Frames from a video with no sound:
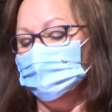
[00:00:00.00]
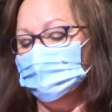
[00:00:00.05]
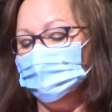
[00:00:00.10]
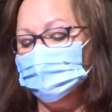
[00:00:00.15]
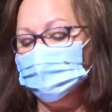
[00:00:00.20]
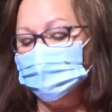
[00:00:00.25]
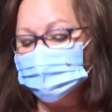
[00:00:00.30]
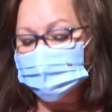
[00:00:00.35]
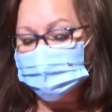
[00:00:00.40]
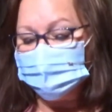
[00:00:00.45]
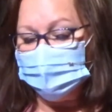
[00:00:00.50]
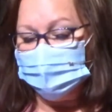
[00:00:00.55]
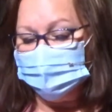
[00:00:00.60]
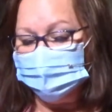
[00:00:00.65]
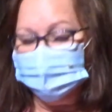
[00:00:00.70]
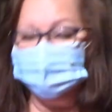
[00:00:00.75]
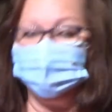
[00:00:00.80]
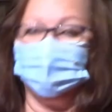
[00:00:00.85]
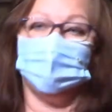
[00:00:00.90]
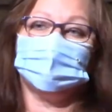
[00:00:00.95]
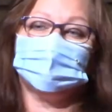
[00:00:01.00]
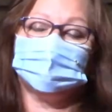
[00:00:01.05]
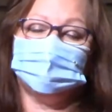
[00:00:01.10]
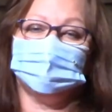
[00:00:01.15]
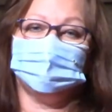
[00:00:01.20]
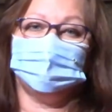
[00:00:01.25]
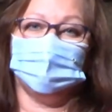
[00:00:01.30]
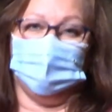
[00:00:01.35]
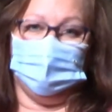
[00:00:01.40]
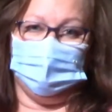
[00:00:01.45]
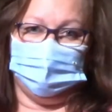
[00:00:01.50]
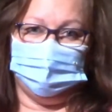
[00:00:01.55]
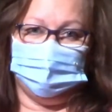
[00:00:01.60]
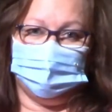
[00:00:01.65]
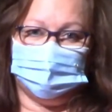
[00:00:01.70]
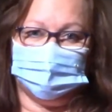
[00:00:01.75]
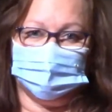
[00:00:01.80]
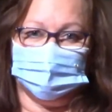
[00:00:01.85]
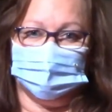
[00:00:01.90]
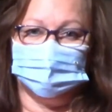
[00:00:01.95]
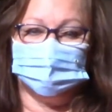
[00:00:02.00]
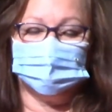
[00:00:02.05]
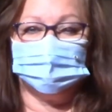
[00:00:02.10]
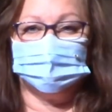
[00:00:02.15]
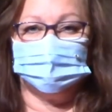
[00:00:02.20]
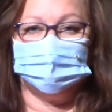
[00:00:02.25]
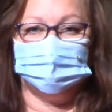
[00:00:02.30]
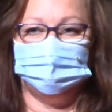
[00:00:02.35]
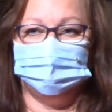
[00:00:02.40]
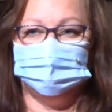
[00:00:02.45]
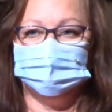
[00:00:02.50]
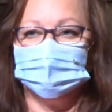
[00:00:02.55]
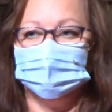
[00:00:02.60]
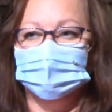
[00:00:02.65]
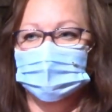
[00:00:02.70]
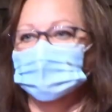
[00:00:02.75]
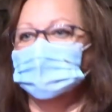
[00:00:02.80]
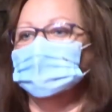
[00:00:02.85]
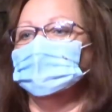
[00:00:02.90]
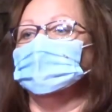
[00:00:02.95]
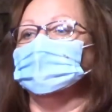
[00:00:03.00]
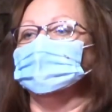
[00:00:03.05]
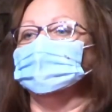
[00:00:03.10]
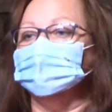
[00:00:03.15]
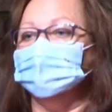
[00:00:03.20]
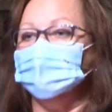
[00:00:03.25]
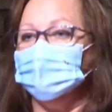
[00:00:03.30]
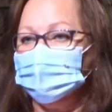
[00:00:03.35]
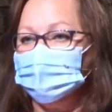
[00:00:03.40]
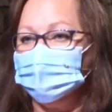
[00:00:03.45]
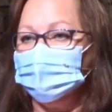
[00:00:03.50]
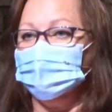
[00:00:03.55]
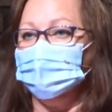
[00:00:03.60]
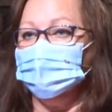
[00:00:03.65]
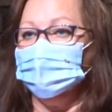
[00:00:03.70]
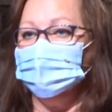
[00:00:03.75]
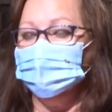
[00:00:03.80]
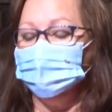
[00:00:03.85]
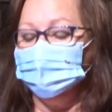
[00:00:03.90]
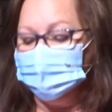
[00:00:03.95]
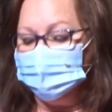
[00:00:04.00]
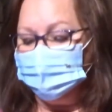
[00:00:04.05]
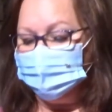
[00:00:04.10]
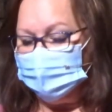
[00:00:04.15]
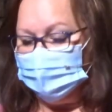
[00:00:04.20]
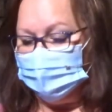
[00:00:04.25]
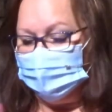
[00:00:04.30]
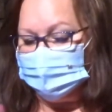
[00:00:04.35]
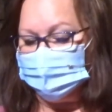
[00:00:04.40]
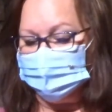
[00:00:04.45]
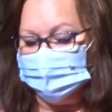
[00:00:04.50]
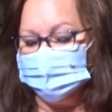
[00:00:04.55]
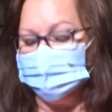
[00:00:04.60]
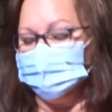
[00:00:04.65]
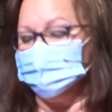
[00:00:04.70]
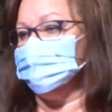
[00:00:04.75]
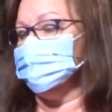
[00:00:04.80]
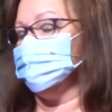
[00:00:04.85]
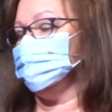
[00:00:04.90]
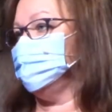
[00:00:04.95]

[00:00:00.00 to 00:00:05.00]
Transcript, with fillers: Here's a fact of life, church money matters.